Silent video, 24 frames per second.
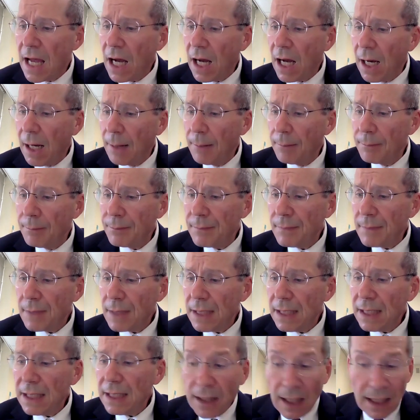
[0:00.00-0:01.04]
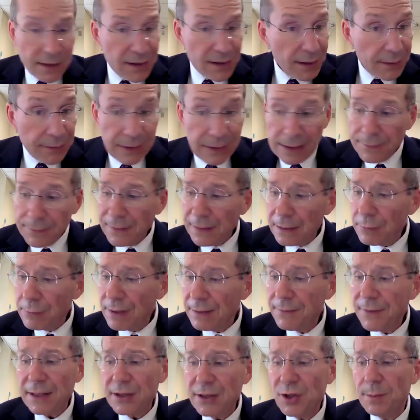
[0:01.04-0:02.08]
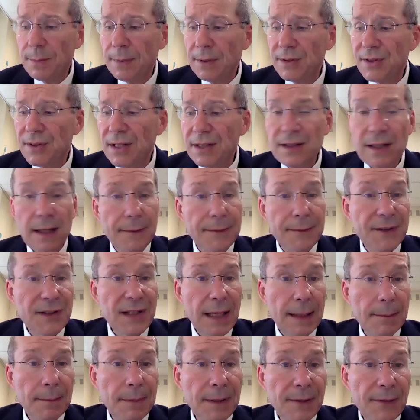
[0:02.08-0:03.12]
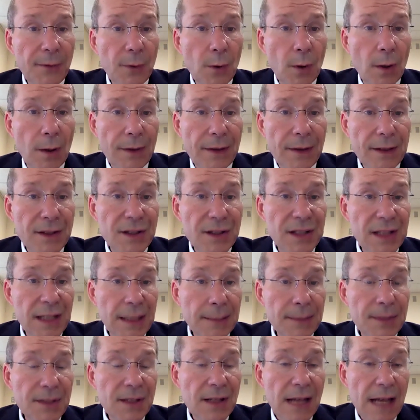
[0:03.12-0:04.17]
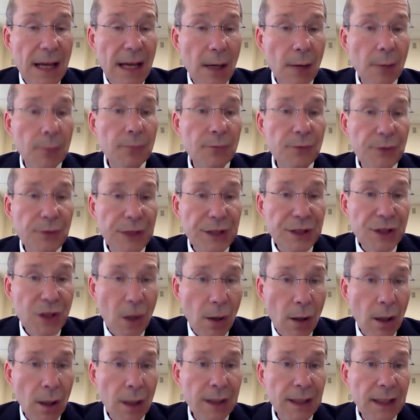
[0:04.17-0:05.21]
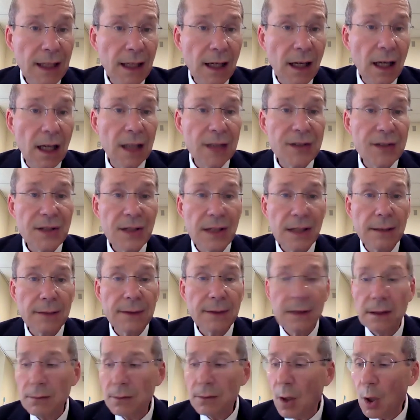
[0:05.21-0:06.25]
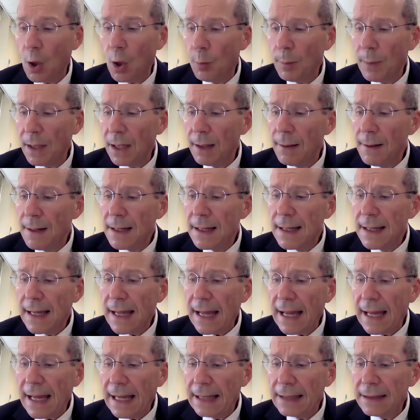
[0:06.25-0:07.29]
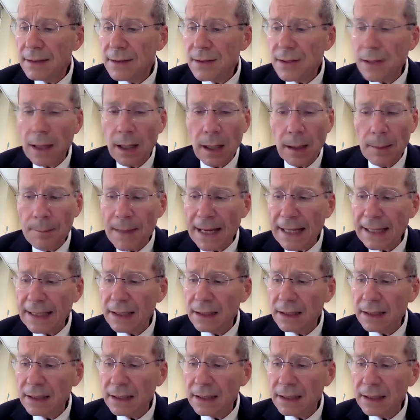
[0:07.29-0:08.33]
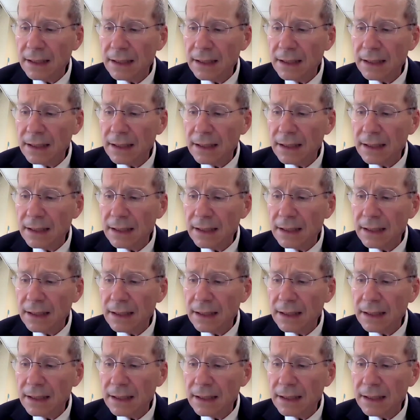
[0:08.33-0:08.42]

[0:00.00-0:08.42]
Um, eat lots of leafy green vegetables, as I've said before, that seems to help retard the onset of glaucoma and uh, macular